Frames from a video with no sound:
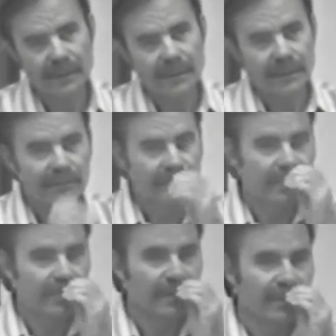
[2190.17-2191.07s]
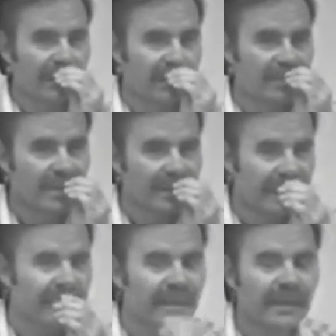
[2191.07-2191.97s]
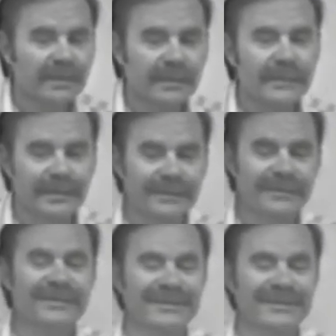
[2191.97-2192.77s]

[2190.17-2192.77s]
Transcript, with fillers: few that were Oh, sure. yeah, yeah, yeah.